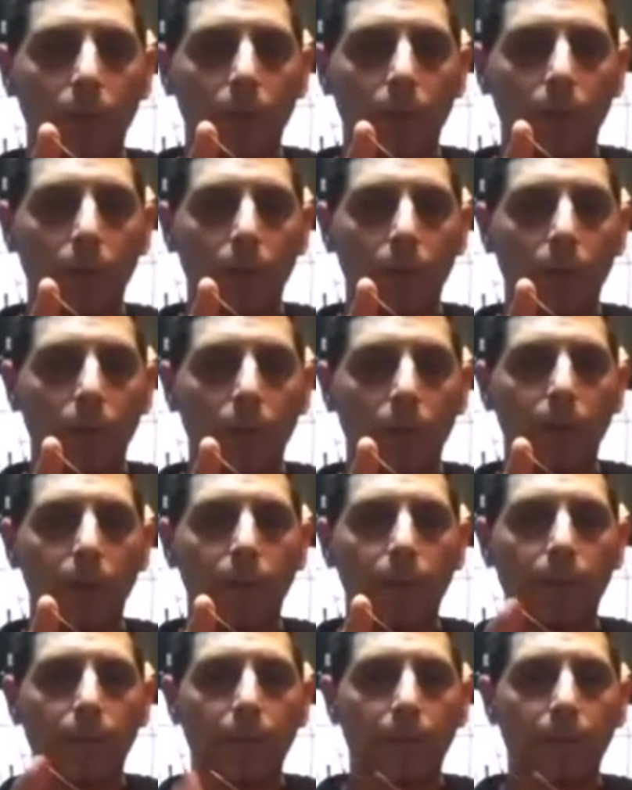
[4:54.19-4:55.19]
All right,
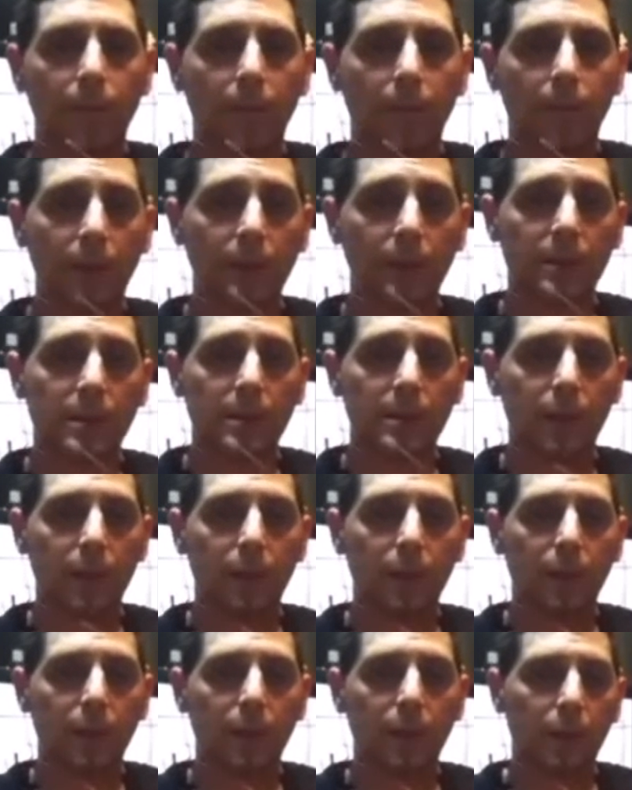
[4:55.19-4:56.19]
and instead of
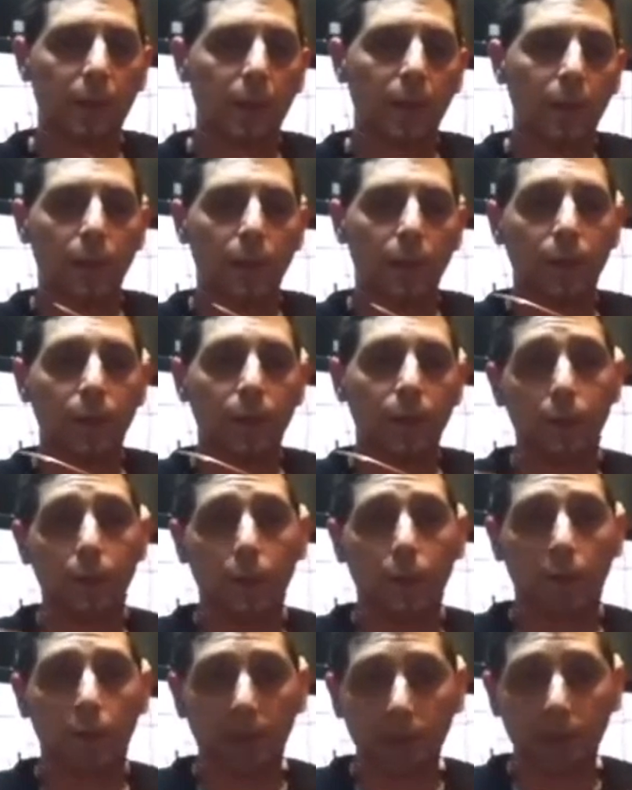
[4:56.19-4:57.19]
4
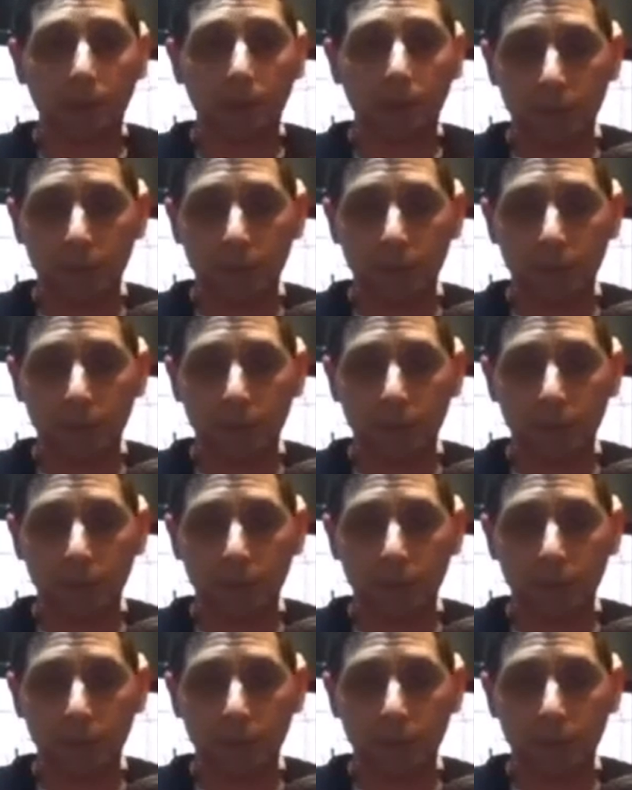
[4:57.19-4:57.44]
wires,